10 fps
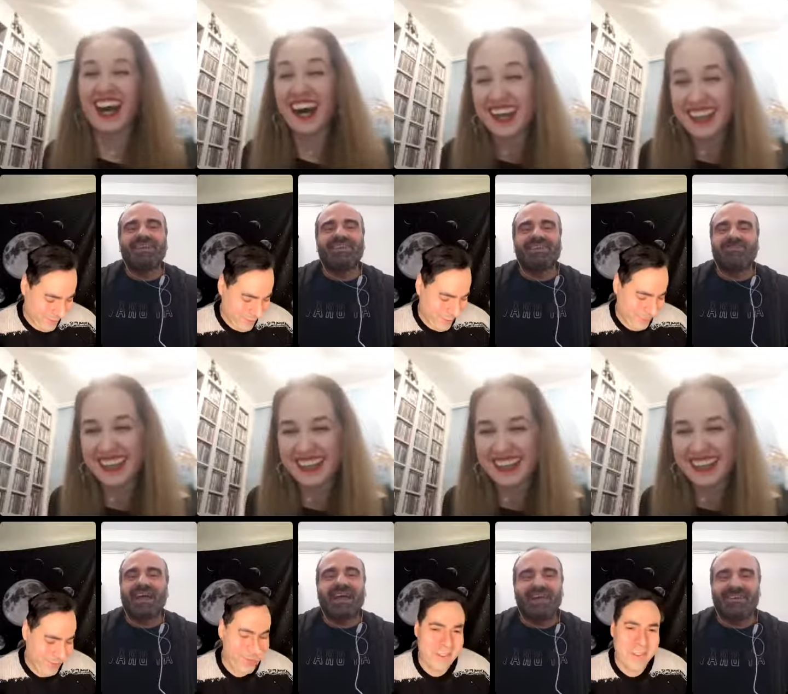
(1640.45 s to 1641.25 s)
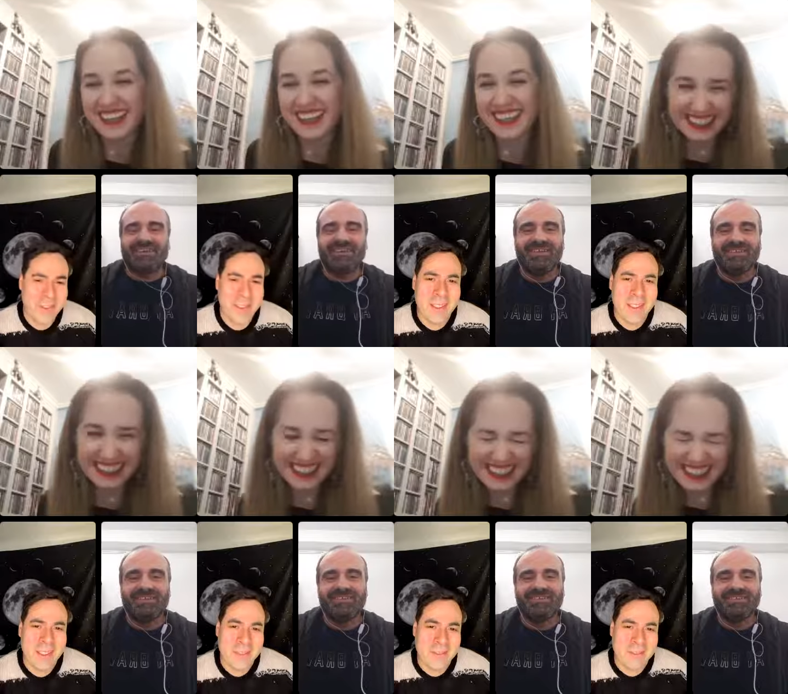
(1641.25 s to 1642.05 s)
Speaker 1: I, I,
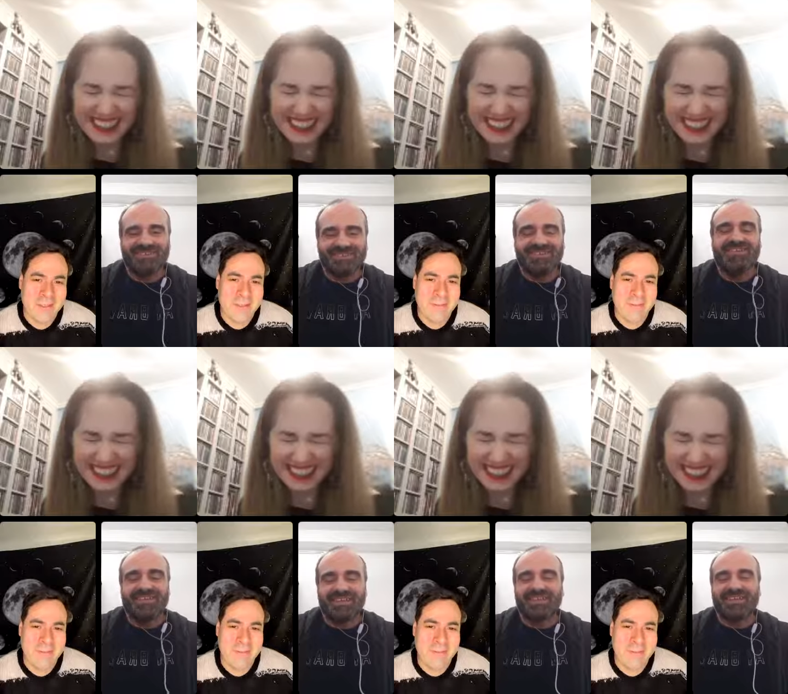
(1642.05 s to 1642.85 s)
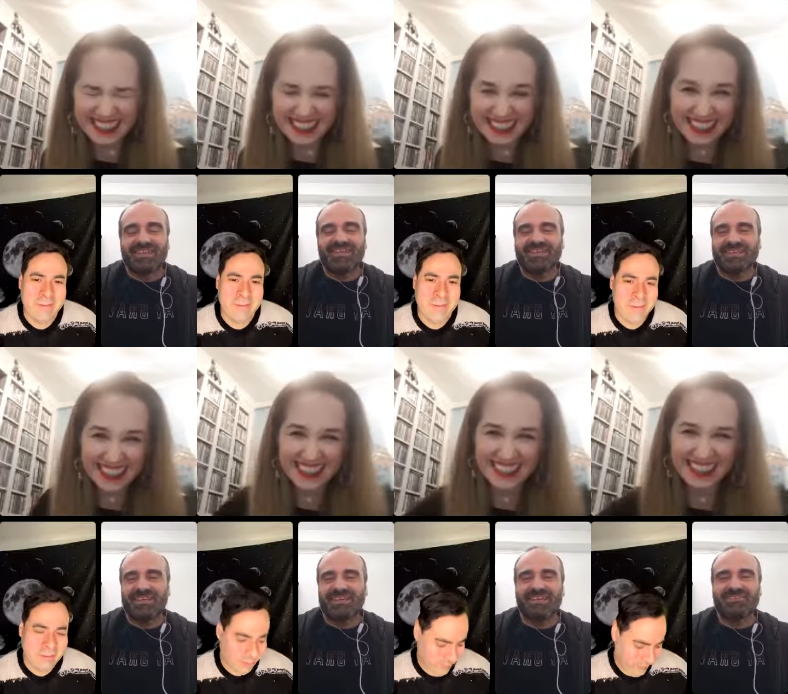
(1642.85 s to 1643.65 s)

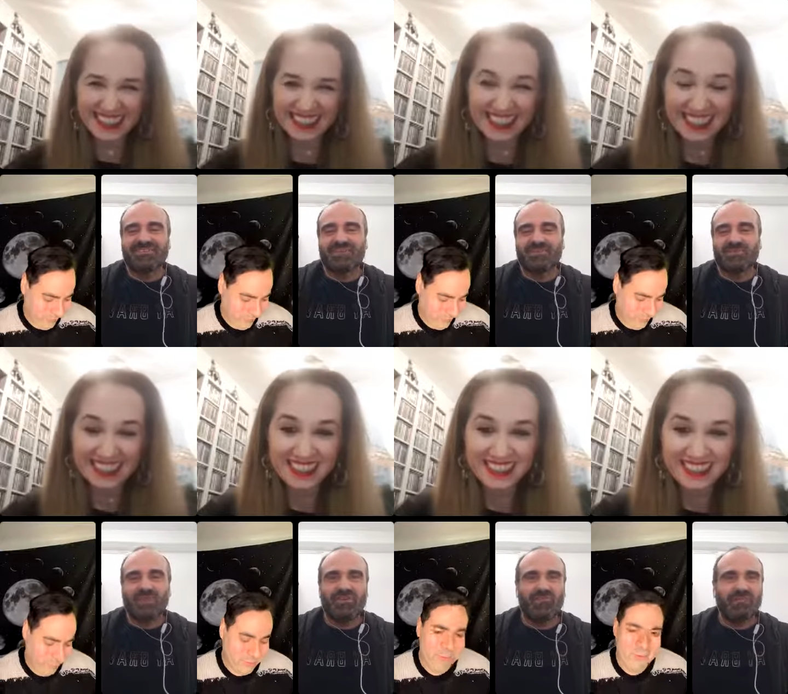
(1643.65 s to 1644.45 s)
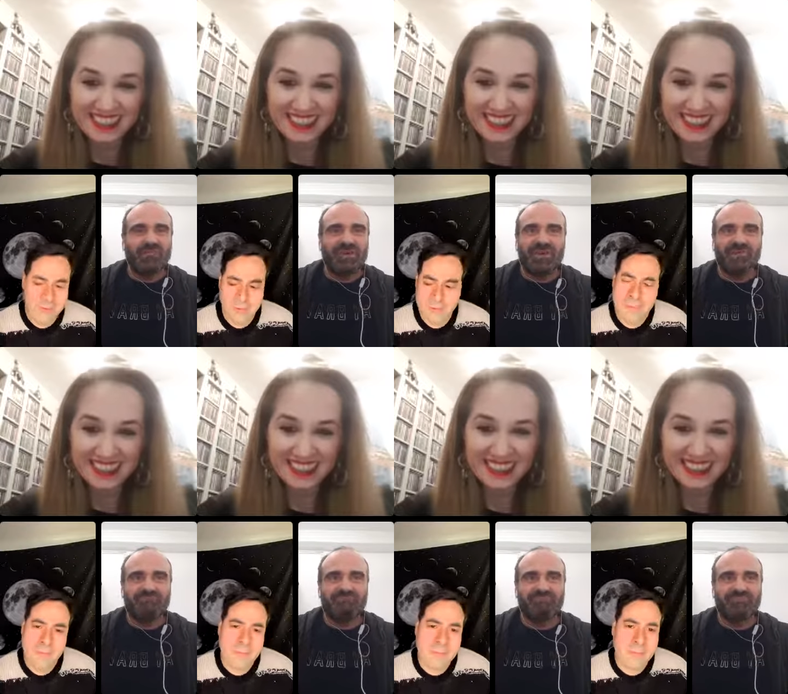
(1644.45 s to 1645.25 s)
uh, is one of
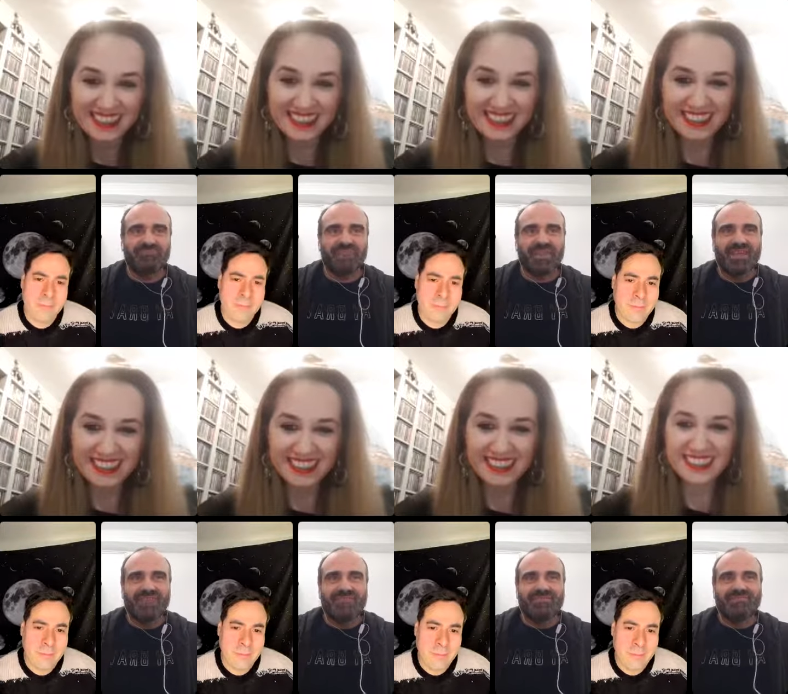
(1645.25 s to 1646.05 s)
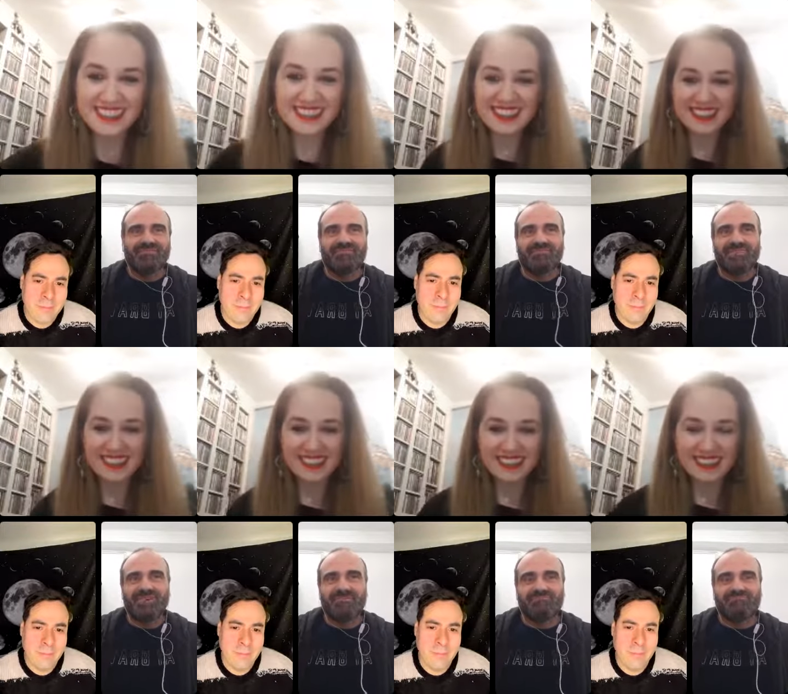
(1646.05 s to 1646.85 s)
um,
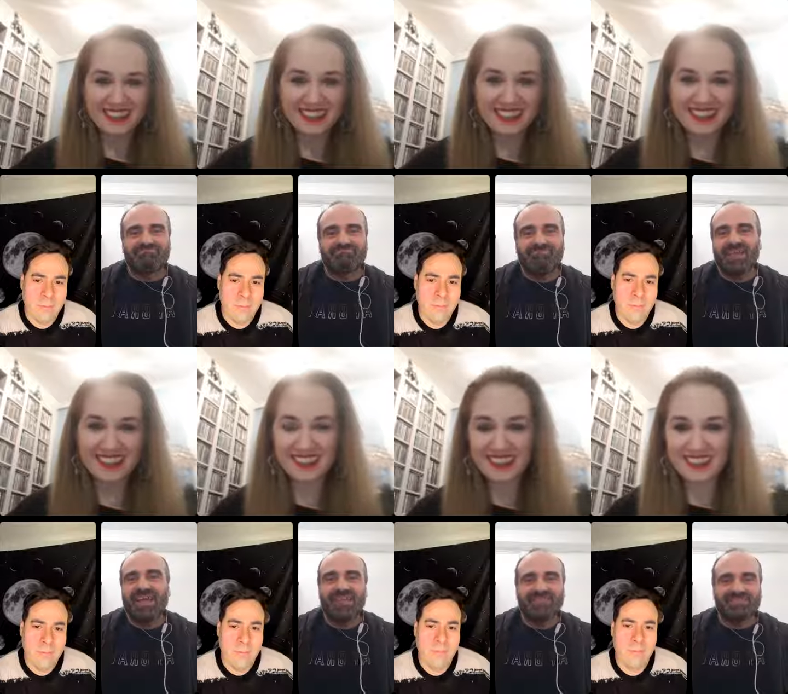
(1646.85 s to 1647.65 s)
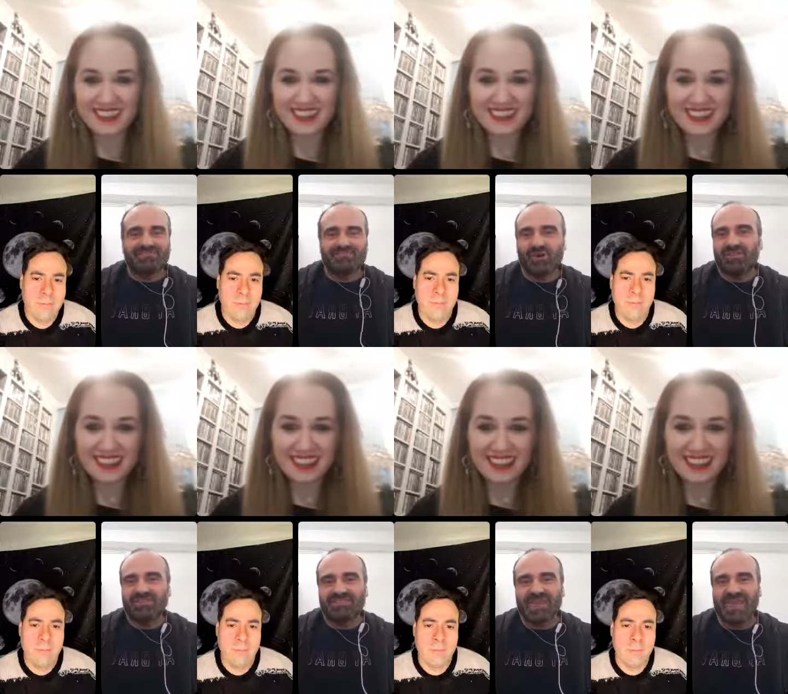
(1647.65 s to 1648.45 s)
the best
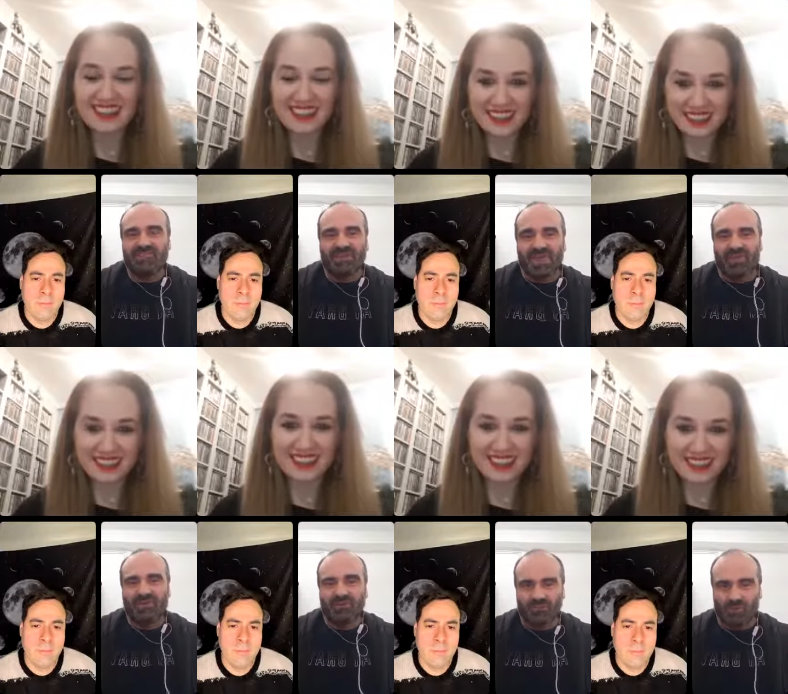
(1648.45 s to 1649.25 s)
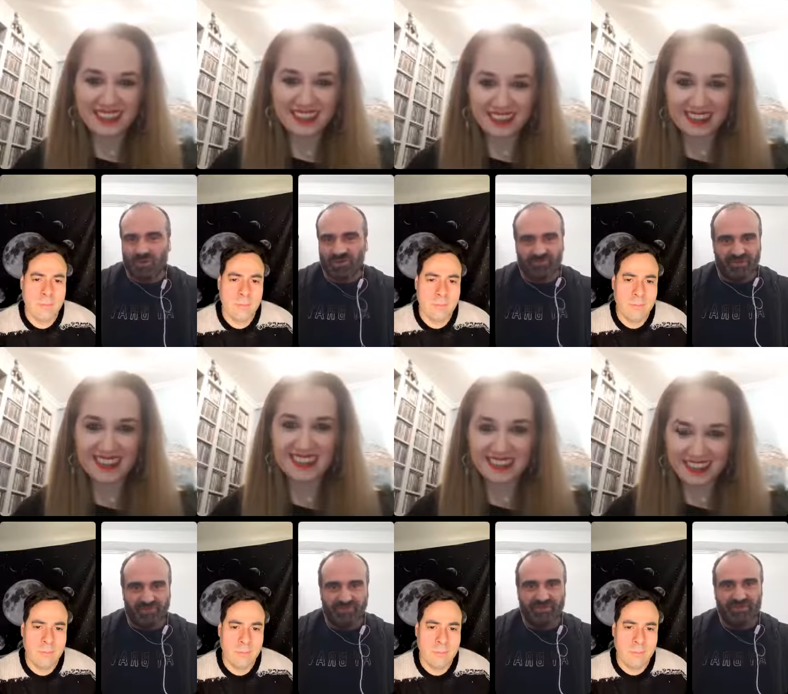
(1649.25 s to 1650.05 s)
models I have ever worked
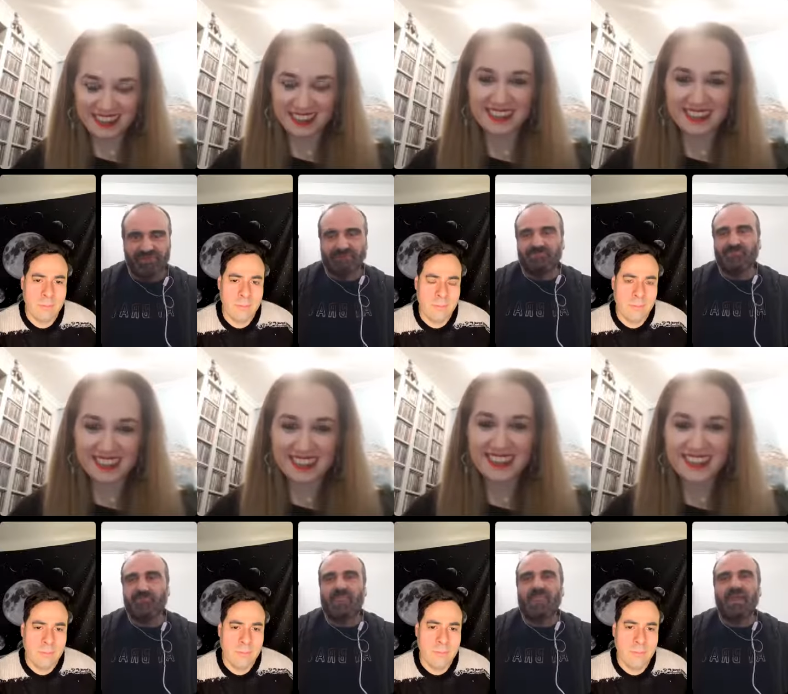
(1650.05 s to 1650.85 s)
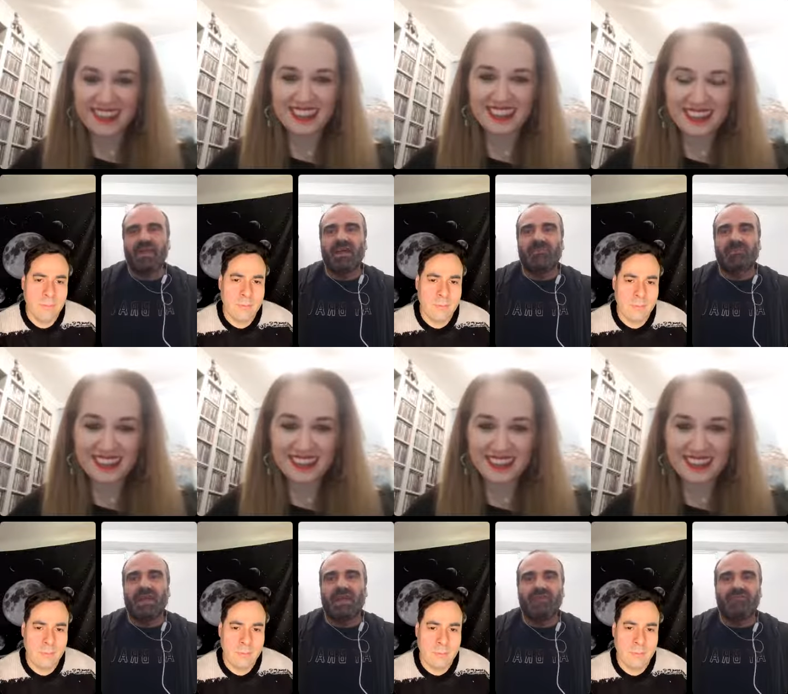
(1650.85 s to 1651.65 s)
with. Uh,
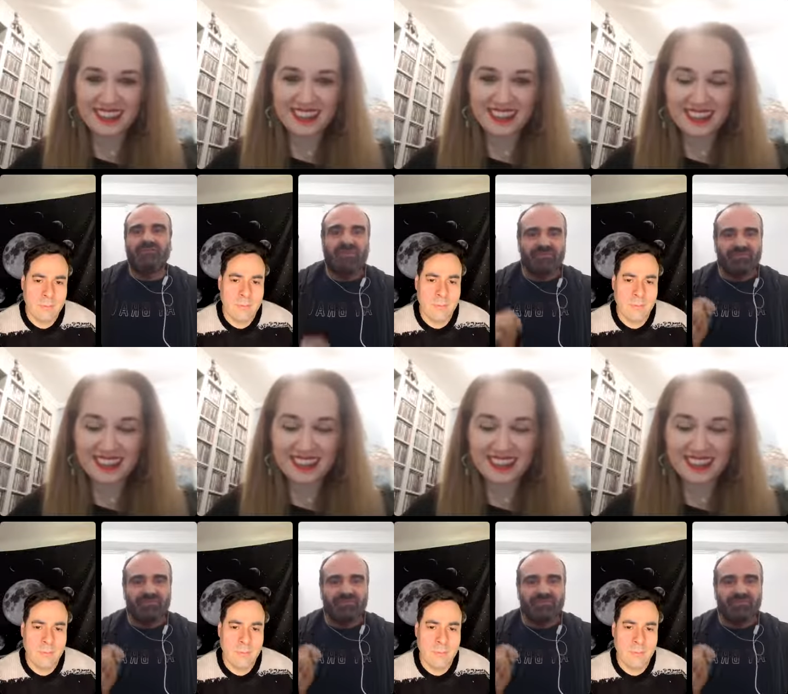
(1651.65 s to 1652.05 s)
uh, with